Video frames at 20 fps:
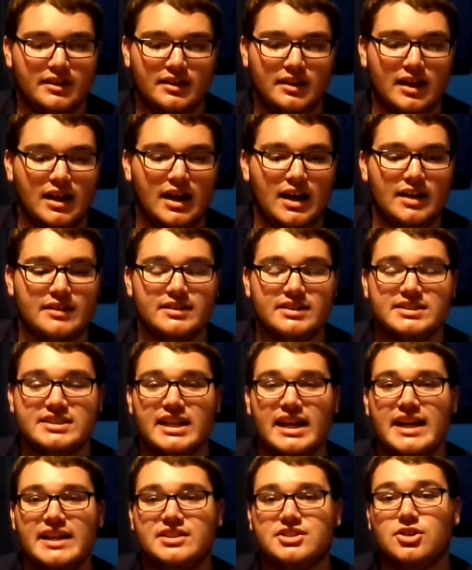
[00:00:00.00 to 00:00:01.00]
The
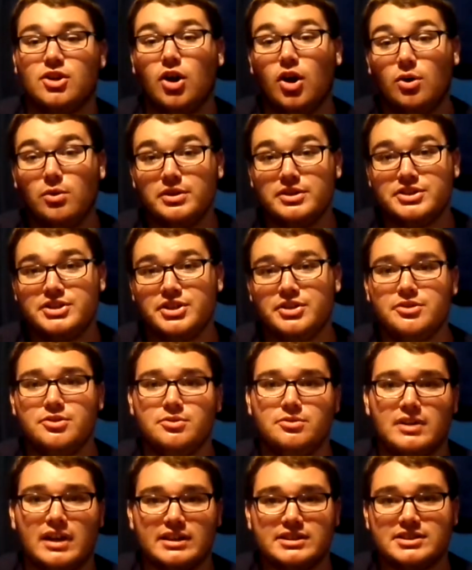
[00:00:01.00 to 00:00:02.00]
Saints are
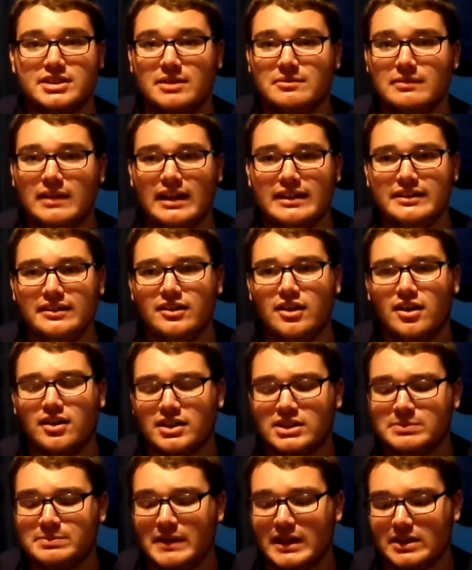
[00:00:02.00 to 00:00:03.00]
0-2. That's something I did not
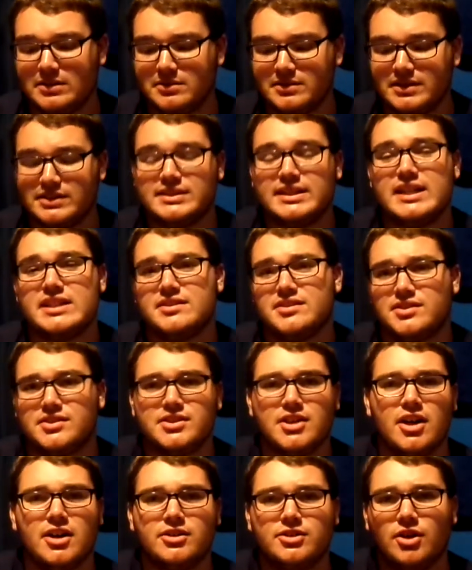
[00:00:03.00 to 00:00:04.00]
expect with the Saints to
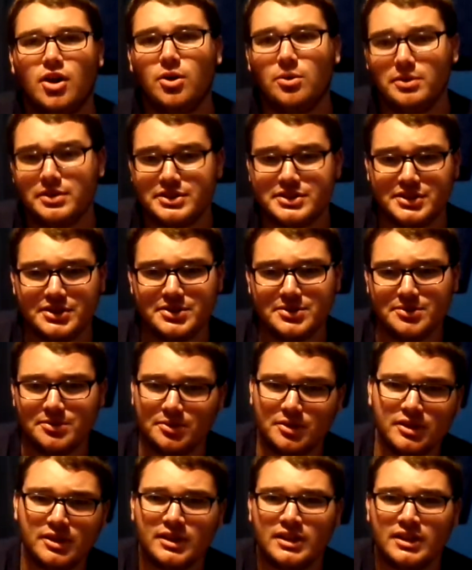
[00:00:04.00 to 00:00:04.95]
start 0-2.